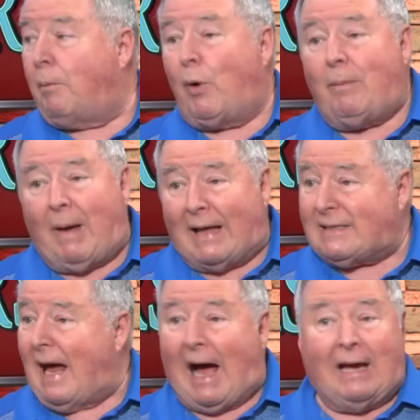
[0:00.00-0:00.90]
Bird
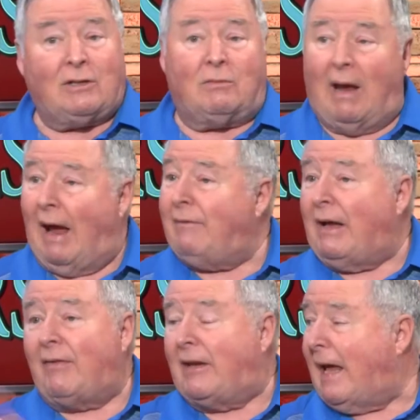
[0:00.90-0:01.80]
baths. I
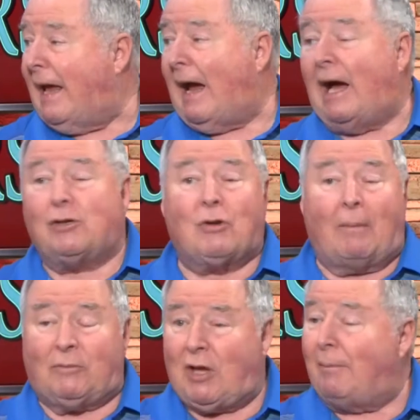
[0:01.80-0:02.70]
every other day I
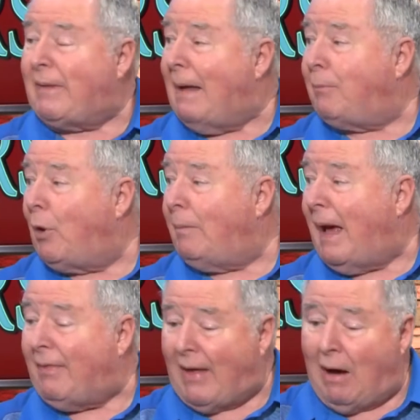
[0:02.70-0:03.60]
dump, dump that bird
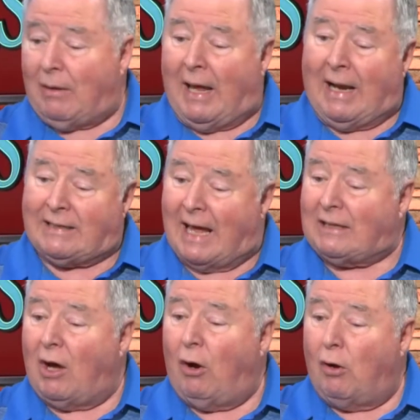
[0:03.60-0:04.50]
bath out, and I
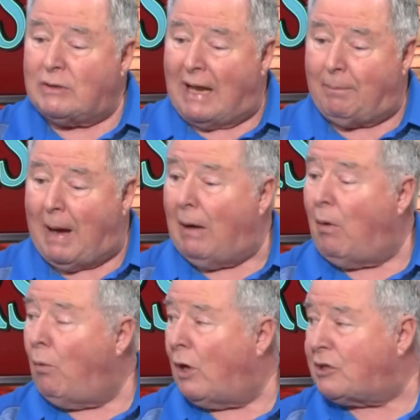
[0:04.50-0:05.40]
take the hose and I power
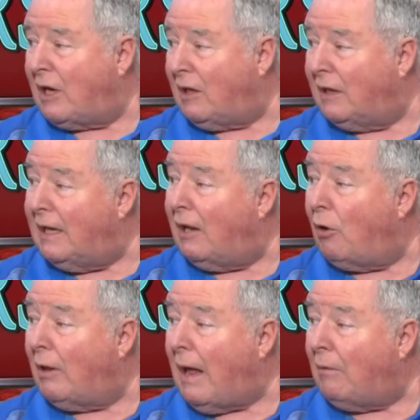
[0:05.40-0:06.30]
wash it, clean it
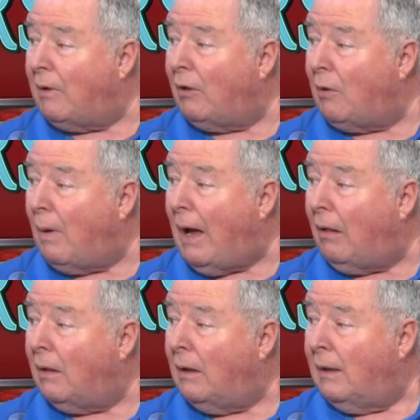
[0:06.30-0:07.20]
all out really
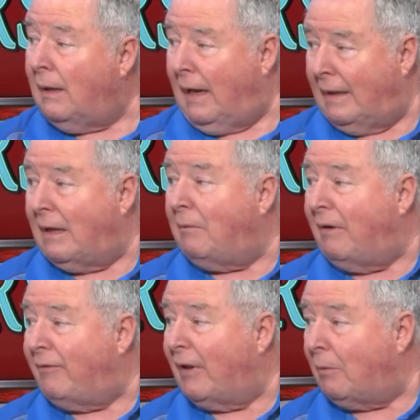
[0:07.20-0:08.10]
well, and then
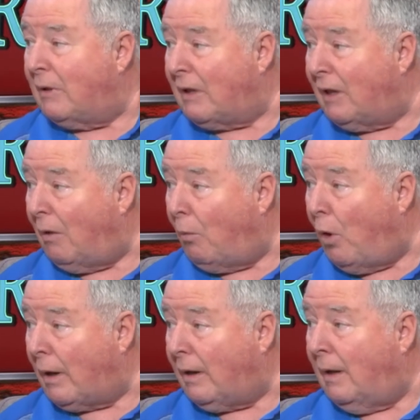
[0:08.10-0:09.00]
refill it with clear
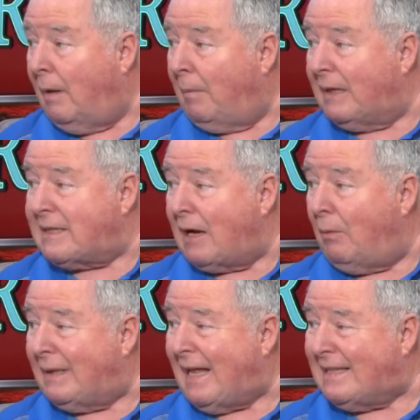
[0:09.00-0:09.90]
water because I don't
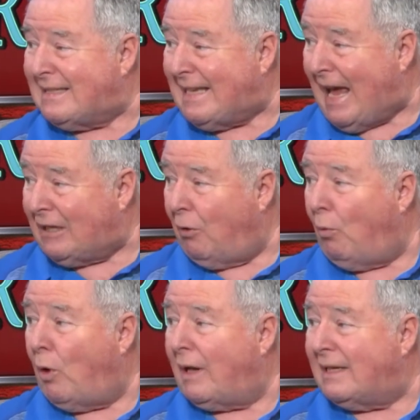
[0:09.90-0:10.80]
want that stagnant
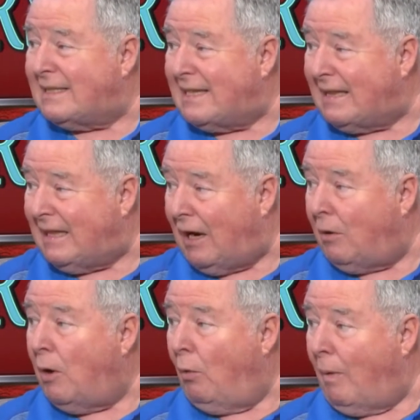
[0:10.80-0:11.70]
water to sit
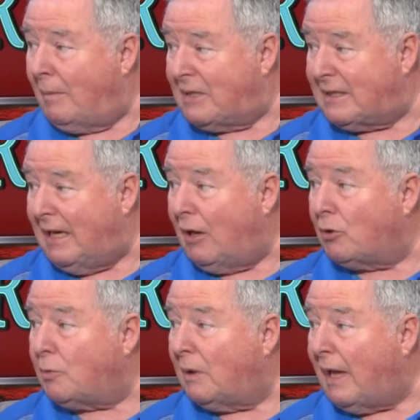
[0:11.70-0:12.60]
there where
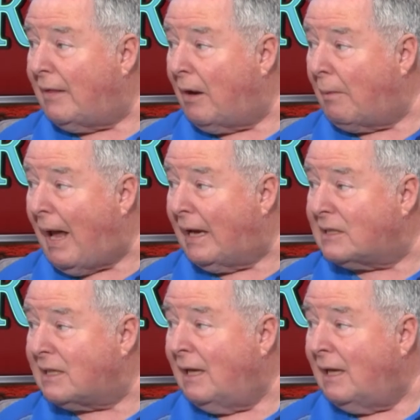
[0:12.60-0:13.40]
mosquitoes will lay their eggs